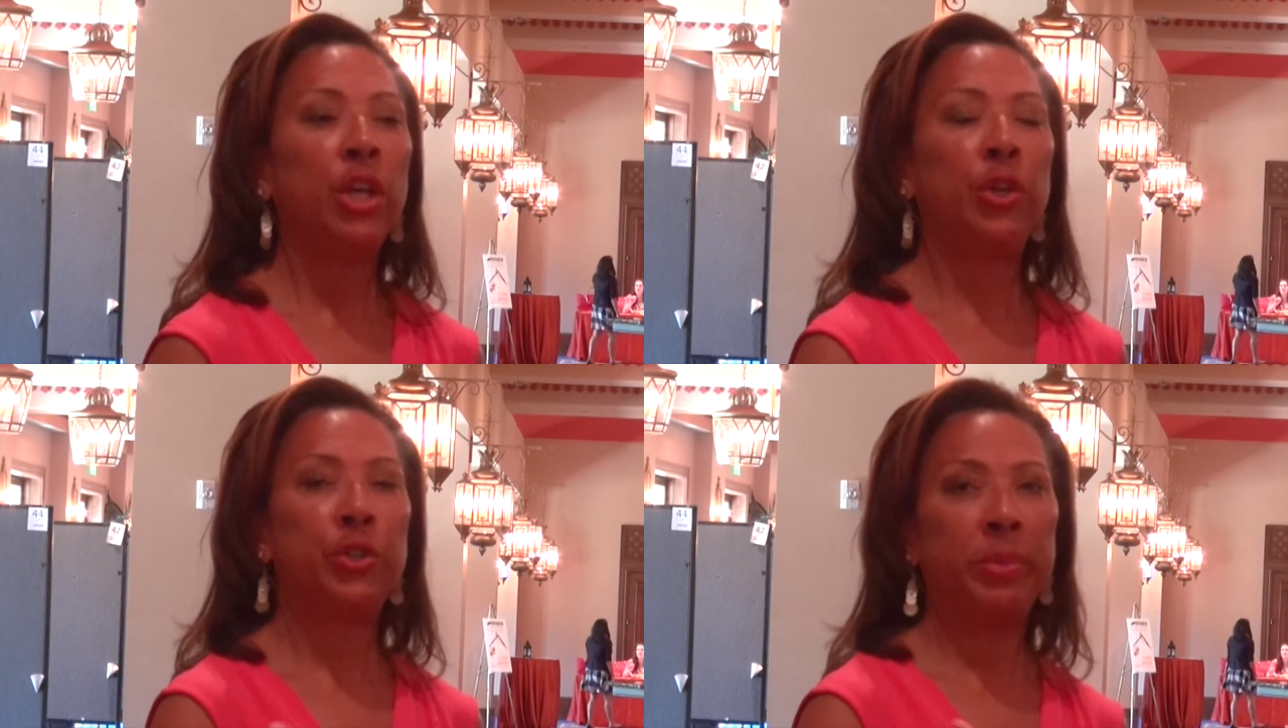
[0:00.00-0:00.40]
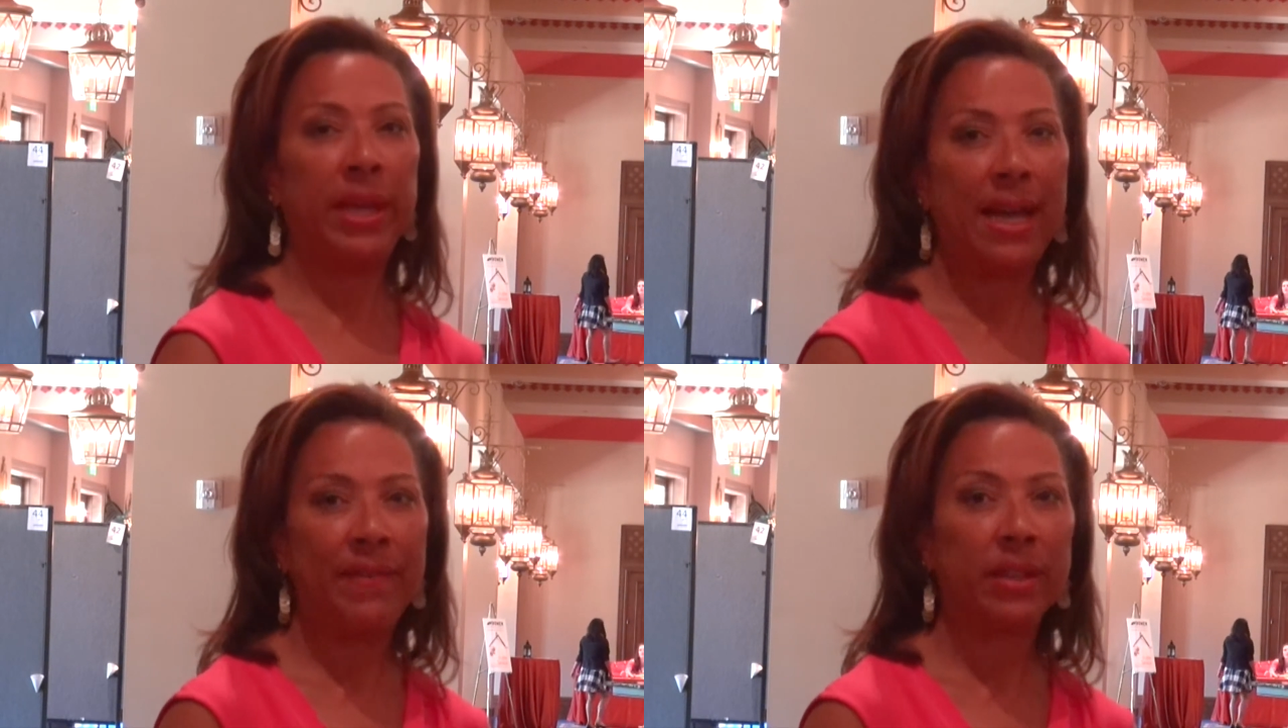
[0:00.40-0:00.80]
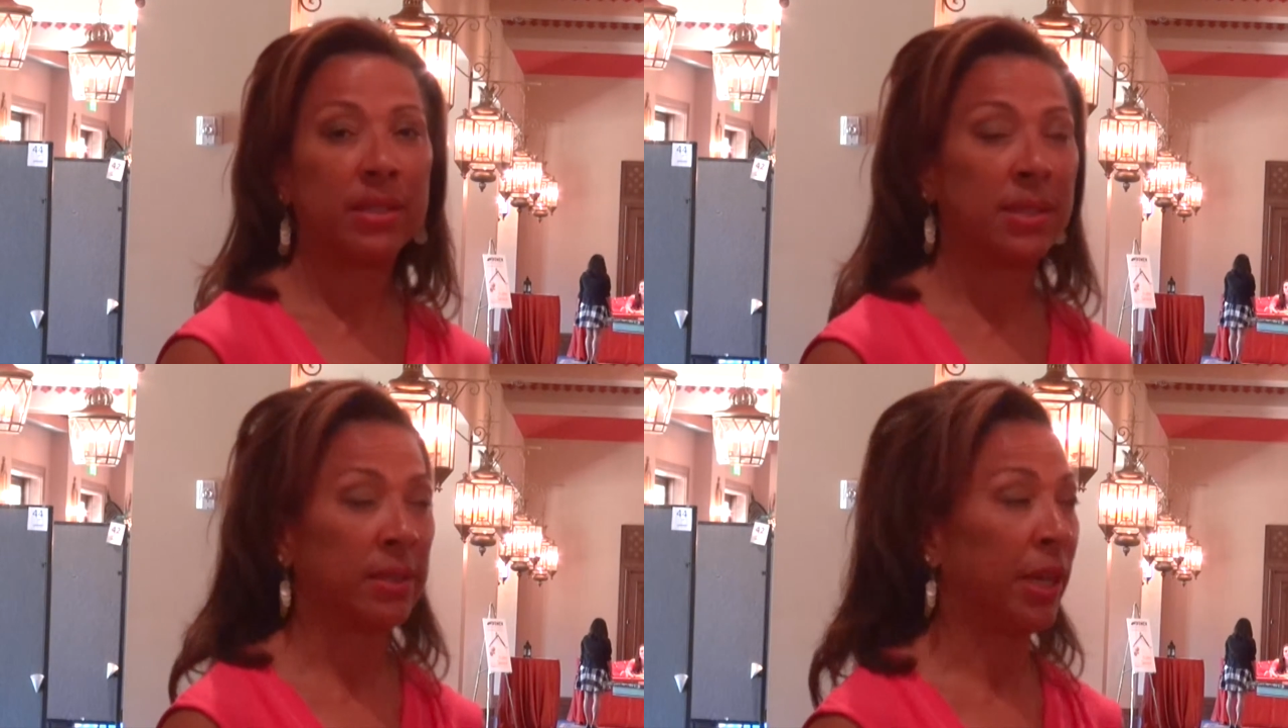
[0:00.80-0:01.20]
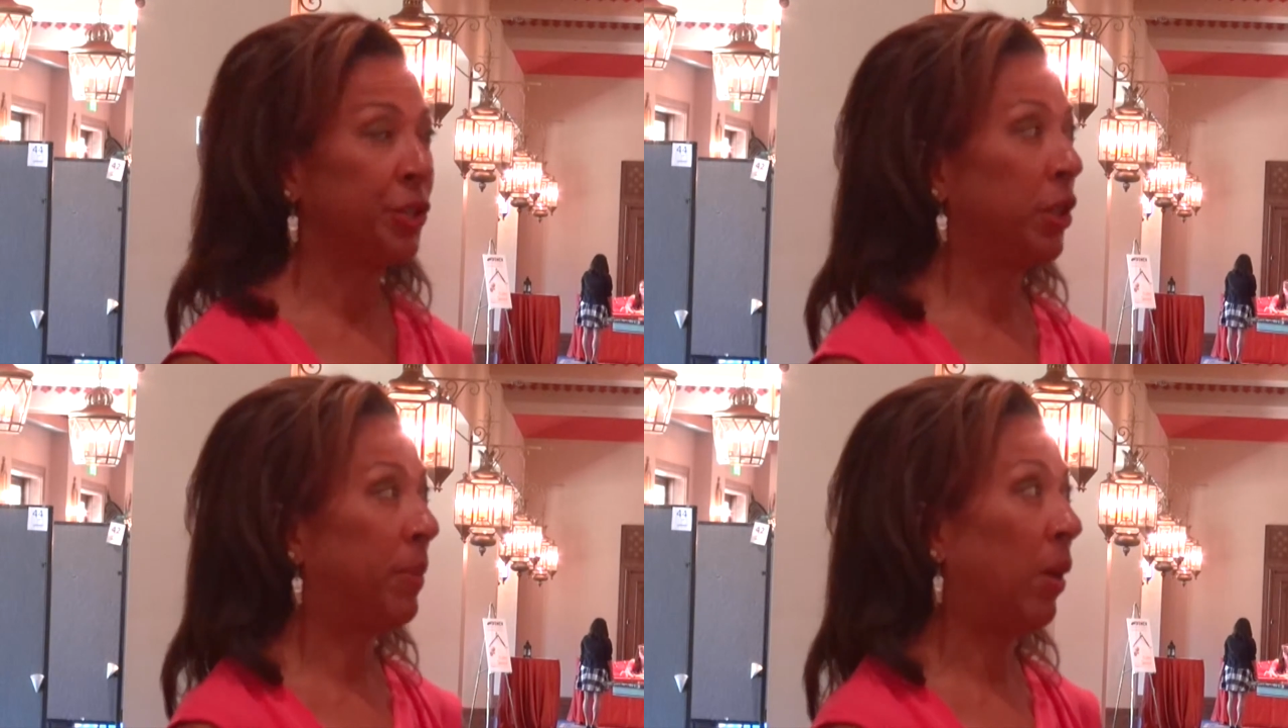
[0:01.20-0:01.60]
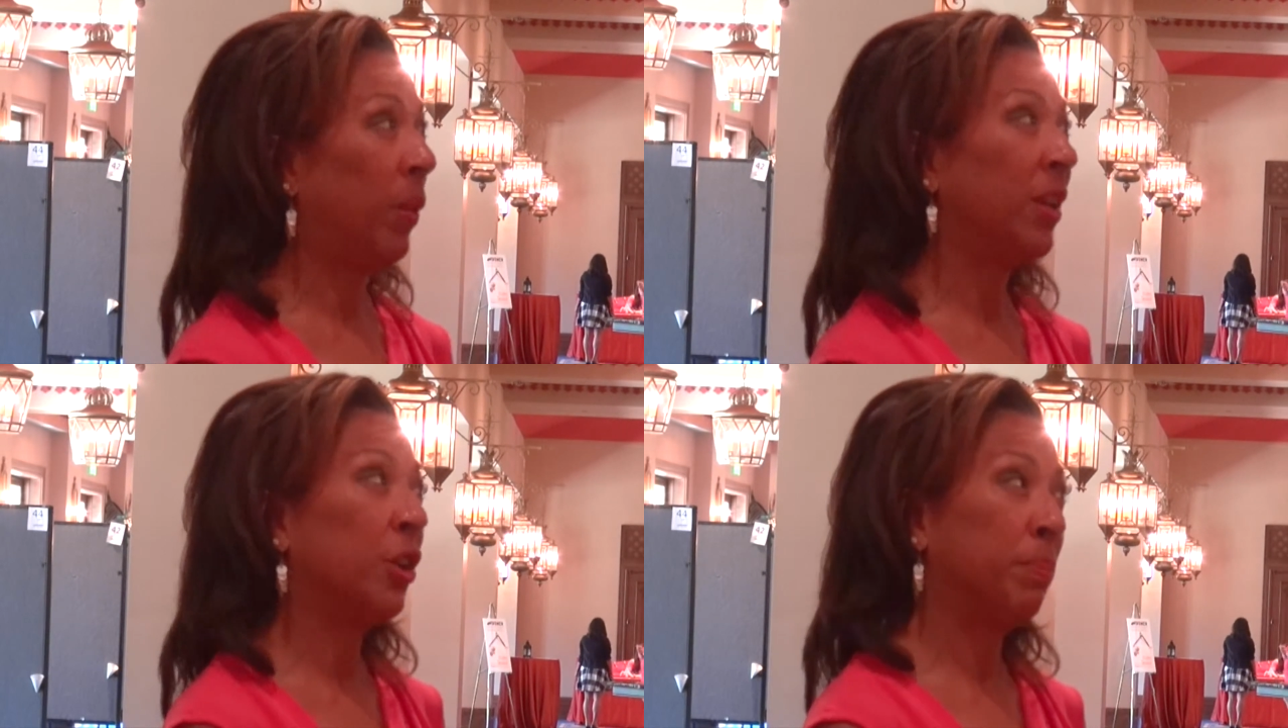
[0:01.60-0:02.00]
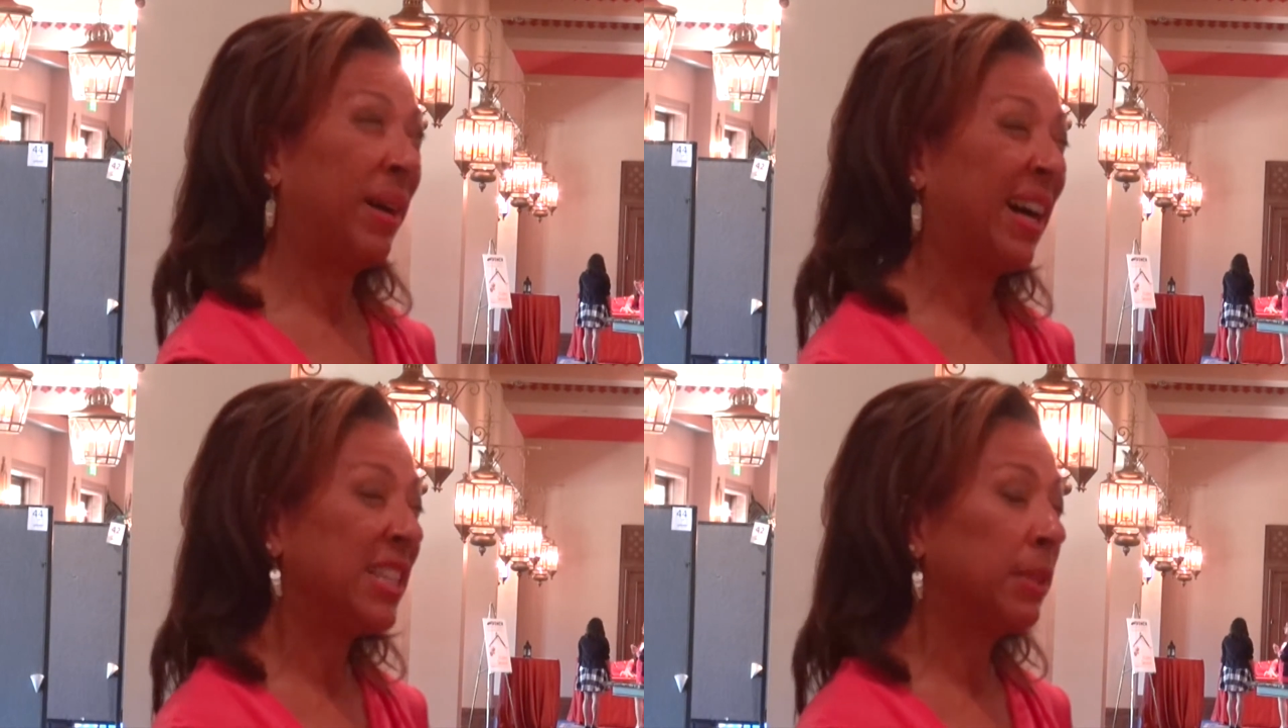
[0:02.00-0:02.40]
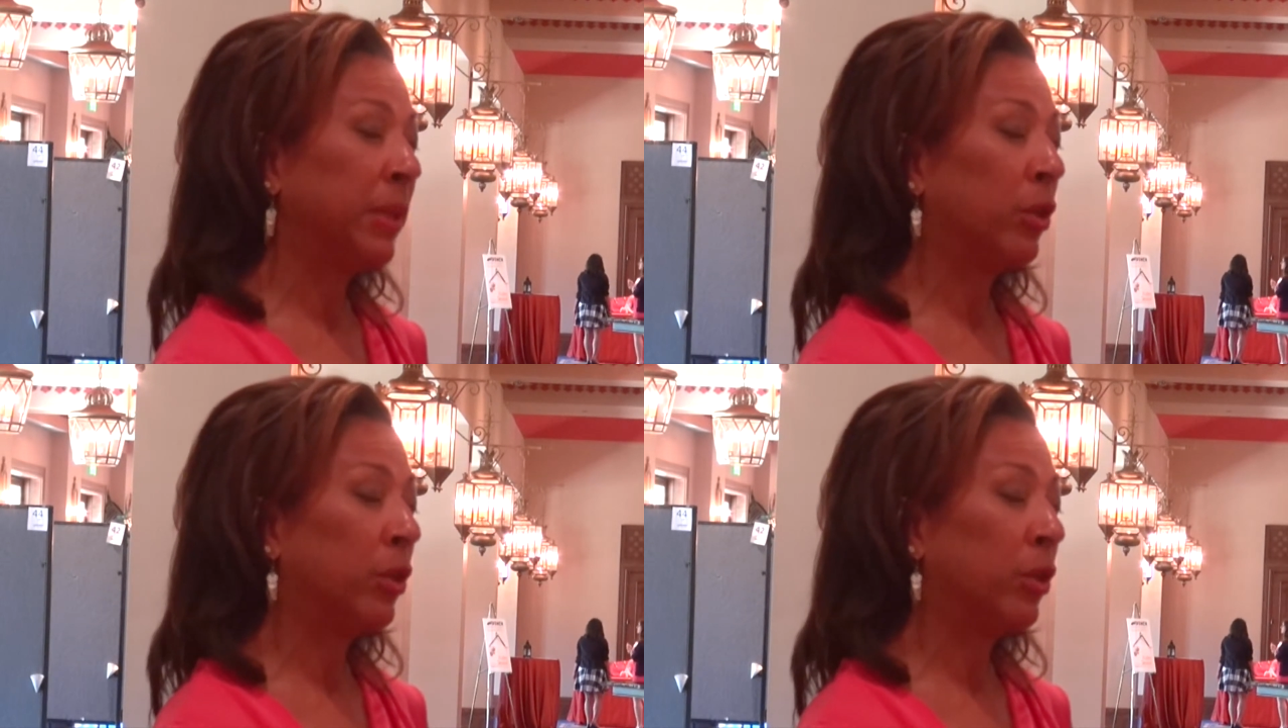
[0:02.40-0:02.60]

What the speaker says: you should be having the discussion about what could possibly